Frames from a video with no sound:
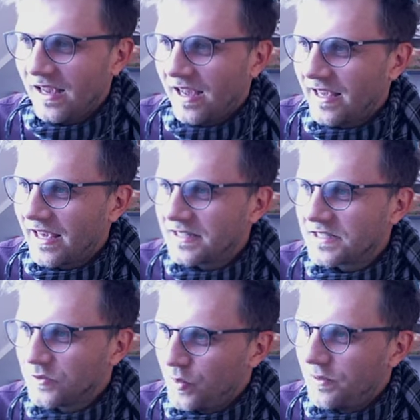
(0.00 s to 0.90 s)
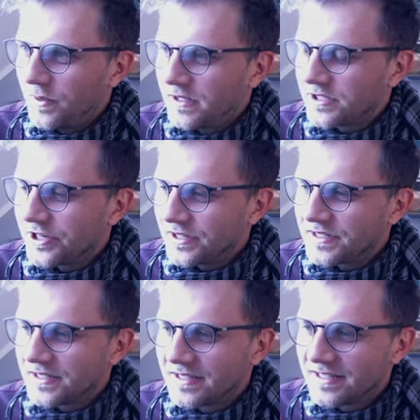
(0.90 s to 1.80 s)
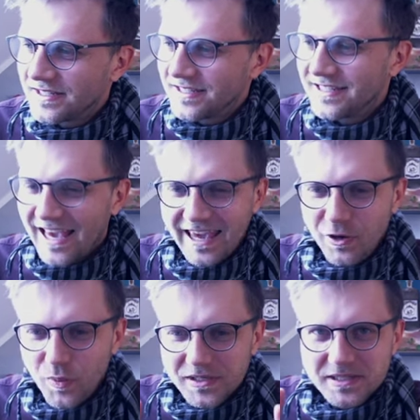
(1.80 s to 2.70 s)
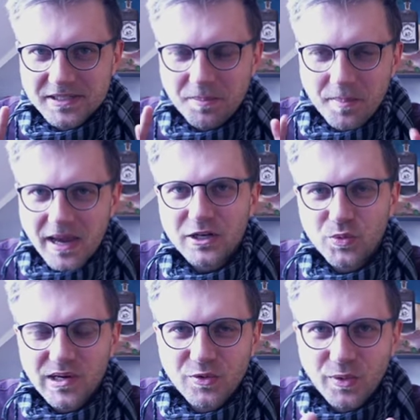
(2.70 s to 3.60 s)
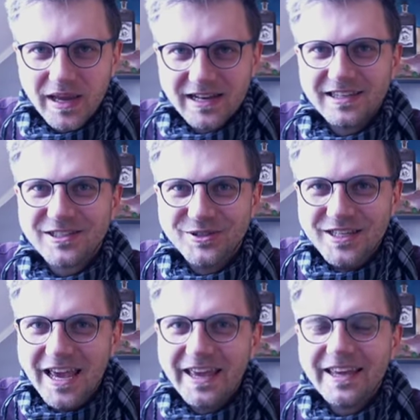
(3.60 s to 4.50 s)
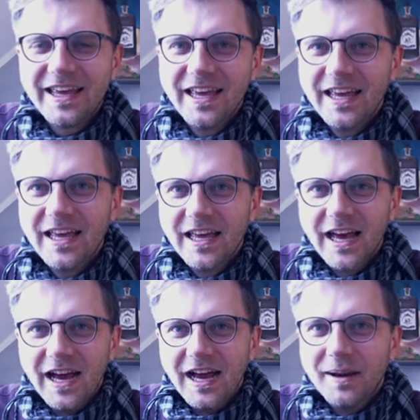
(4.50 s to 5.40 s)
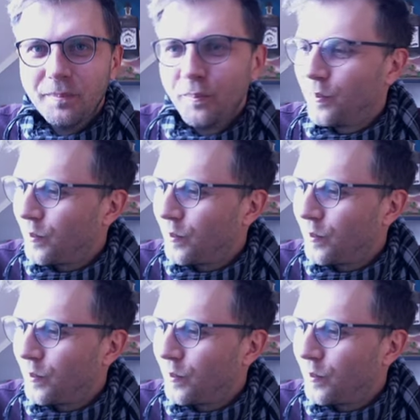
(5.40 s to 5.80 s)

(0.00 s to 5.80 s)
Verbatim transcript: I guess we will just stay with the mesh we created today um,